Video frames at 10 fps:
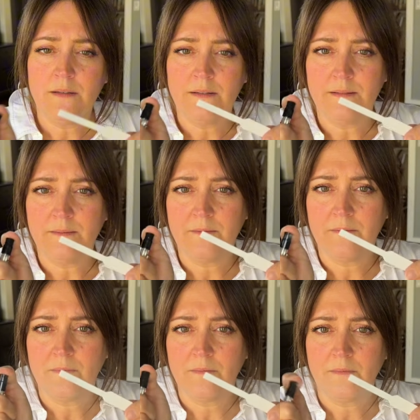
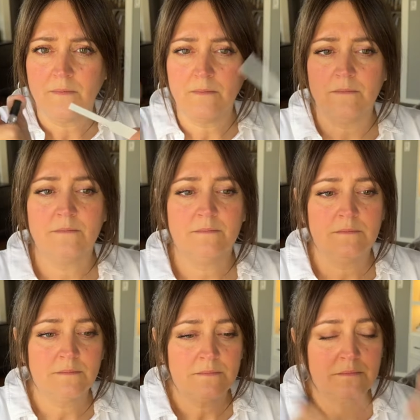
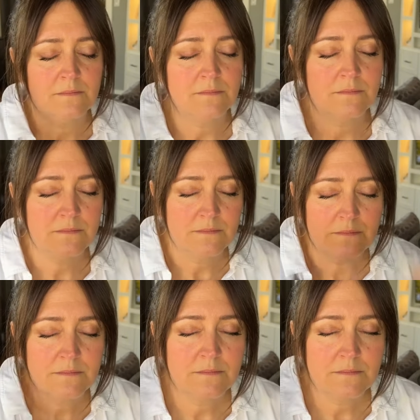
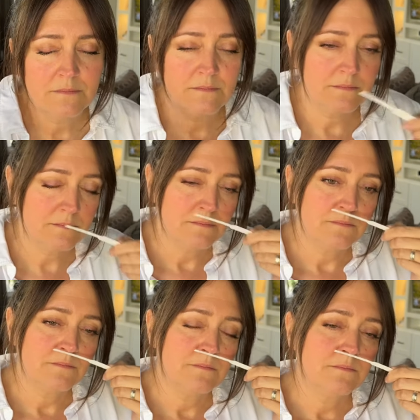
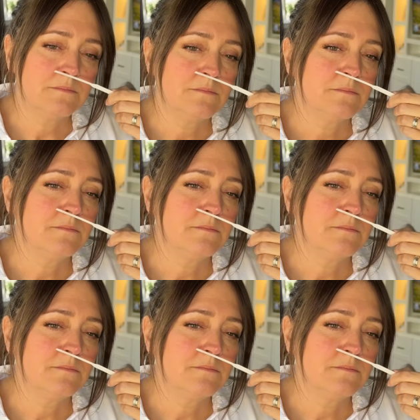[no speech]